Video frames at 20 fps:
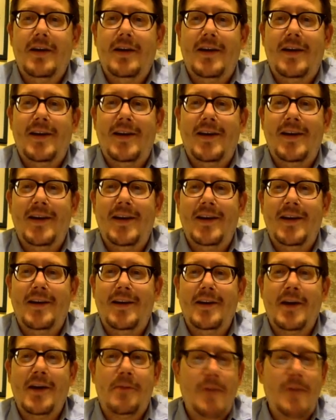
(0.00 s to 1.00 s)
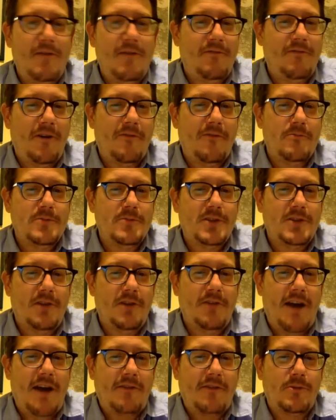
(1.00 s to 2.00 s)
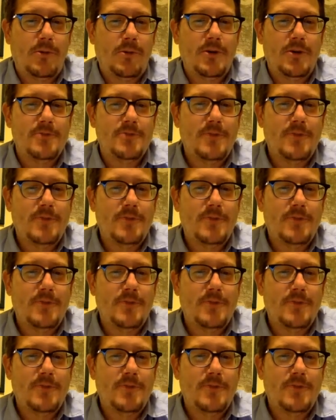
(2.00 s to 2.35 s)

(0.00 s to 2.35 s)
And Nick made fun of himself afterwards